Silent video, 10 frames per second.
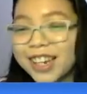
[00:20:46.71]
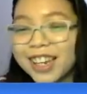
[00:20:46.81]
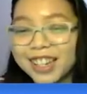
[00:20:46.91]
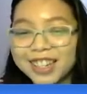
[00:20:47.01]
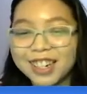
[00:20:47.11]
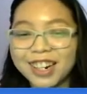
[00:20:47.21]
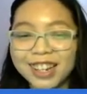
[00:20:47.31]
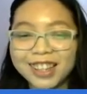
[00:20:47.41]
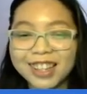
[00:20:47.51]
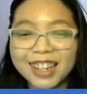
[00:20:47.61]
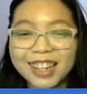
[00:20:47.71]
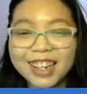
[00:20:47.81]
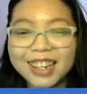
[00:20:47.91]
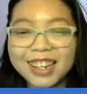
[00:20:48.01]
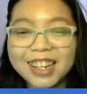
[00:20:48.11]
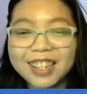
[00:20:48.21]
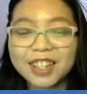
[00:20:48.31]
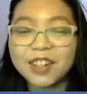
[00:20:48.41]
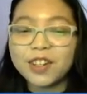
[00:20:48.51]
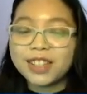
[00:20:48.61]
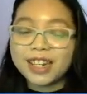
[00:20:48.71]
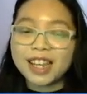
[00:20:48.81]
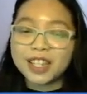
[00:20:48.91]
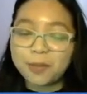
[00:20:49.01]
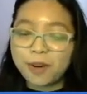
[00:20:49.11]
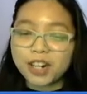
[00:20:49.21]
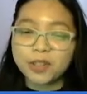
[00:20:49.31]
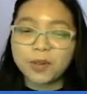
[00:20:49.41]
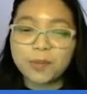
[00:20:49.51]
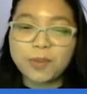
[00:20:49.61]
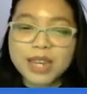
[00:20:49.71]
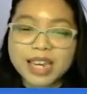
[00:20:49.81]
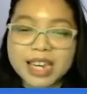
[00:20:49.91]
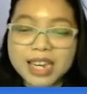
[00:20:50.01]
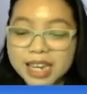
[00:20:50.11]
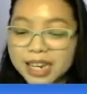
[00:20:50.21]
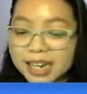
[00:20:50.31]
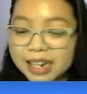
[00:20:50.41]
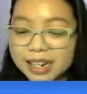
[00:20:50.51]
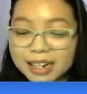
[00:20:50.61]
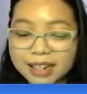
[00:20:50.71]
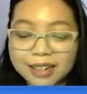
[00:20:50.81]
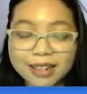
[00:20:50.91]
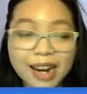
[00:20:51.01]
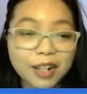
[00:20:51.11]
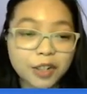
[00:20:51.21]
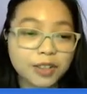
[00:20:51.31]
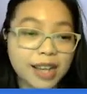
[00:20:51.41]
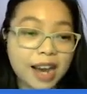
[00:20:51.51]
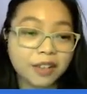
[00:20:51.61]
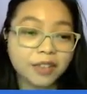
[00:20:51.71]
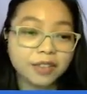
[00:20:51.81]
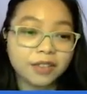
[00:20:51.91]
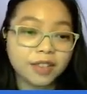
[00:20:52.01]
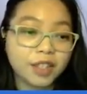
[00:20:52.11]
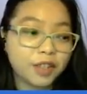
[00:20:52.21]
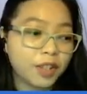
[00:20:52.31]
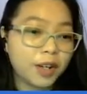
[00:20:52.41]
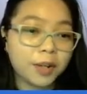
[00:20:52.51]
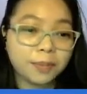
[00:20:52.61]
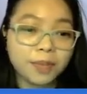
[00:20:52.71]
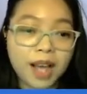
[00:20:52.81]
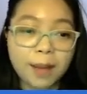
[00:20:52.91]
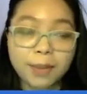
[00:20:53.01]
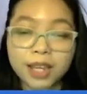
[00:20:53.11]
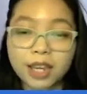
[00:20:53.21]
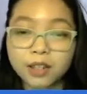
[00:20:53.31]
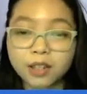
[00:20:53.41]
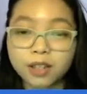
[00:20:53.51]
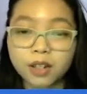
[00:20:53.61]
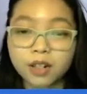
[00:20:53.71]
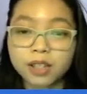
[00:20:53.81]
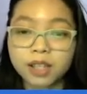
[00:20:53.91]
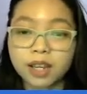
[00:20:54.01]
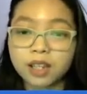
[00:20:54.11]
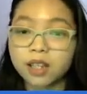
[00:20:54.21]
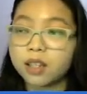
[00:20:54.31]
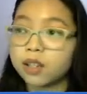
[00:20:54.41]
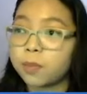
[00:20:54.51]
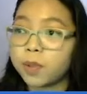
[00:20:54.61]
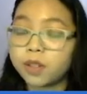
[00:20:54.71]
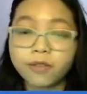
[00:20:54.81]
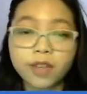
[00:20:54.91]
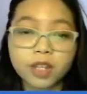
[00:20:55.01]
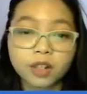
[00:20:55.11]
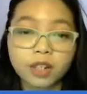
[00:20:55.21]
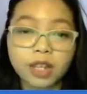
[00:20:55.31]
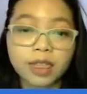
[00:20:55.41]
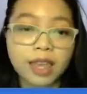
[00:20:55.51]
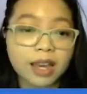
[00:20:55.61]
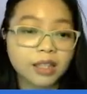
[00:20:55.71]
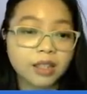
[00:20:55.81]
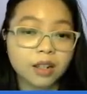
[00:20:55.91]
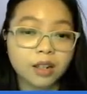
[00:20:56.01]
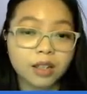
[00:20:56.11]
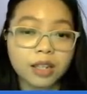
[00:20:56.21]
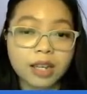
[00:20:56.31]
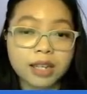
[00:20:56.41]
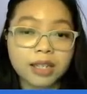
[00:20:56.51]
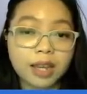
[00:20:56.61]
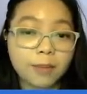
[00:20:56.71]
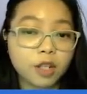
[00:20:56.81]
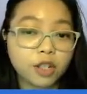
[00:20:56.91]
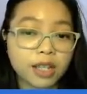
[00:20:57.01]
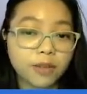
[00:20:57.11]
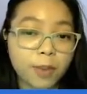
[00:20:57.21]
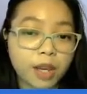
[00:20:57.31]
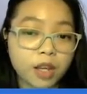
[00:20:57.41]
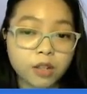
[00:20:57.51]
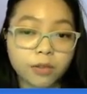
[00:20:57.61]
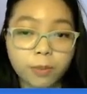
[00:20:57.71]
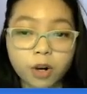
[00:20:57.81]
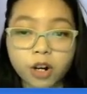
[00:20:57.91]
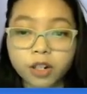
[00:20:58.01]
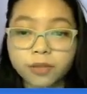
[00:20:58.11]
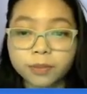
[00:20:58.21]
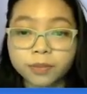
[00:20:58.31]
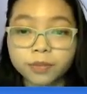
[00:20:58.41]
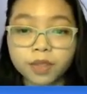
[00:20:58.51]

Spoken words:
prickish, right? So the next parts would be narrowed down to some applications. Here is like in computer vision, it tests on the image classification part.